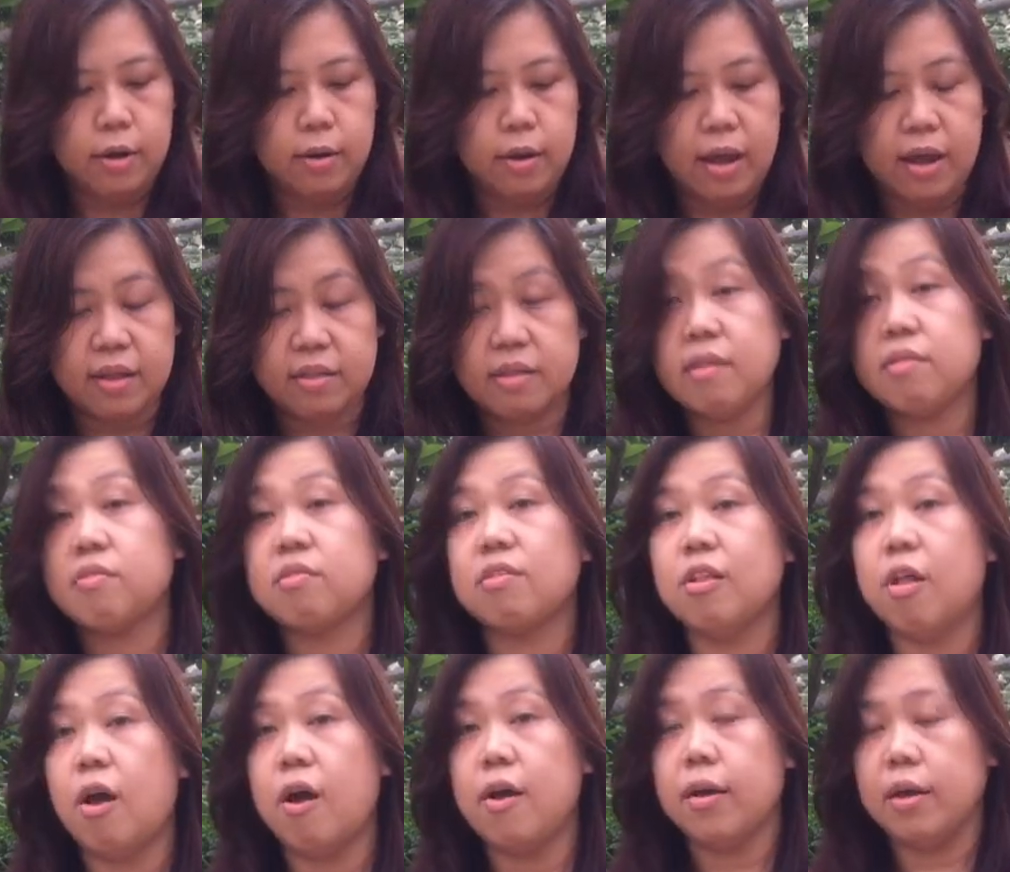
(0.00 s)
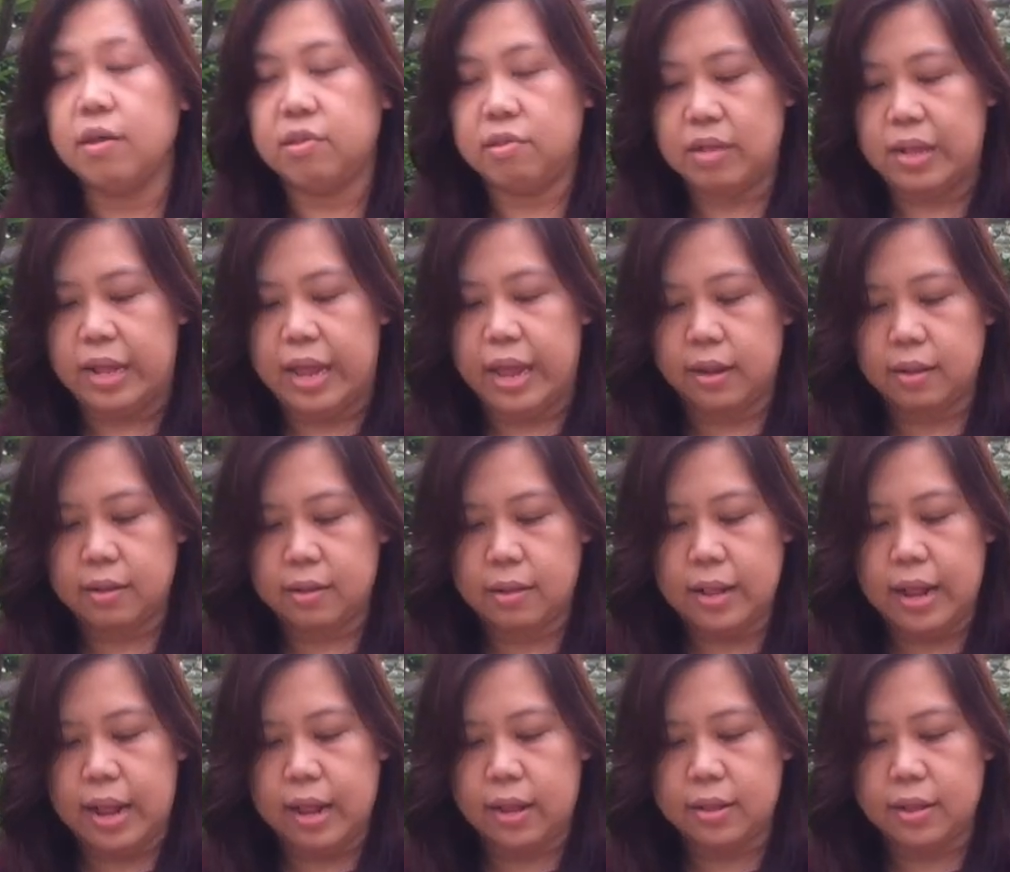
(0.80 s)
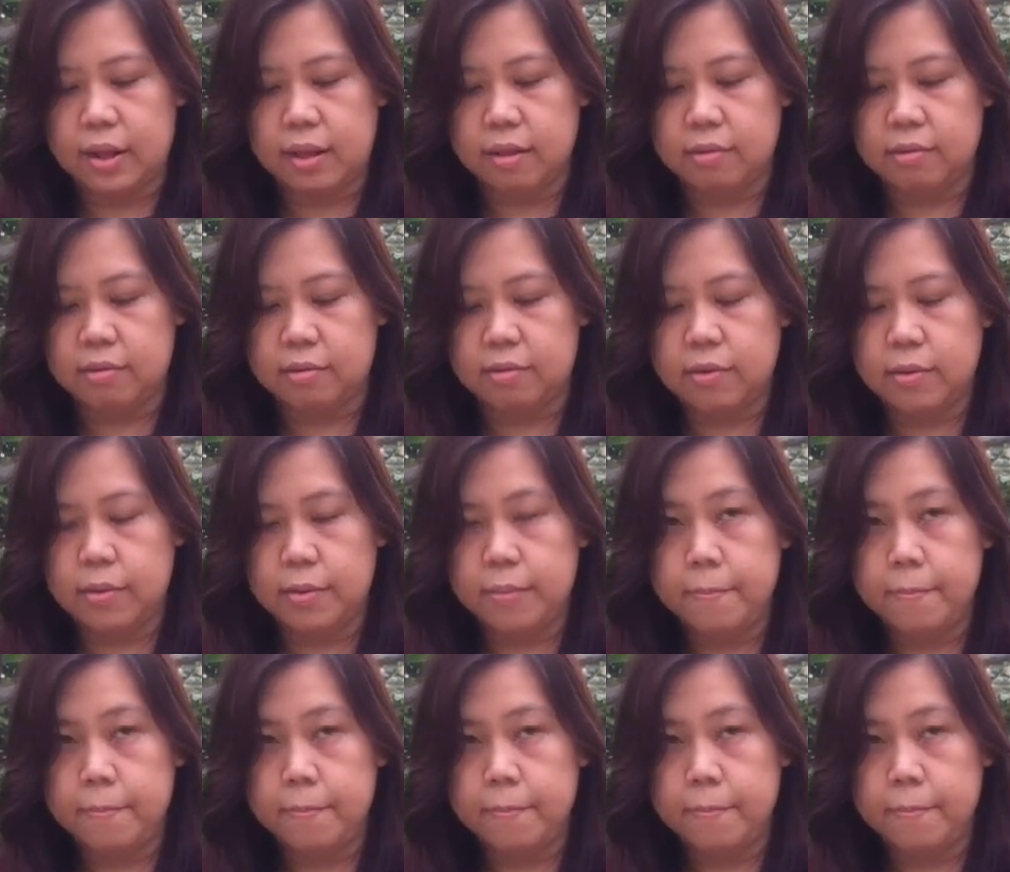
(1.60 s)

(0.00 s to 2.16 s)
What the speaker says: at its longest length, like this.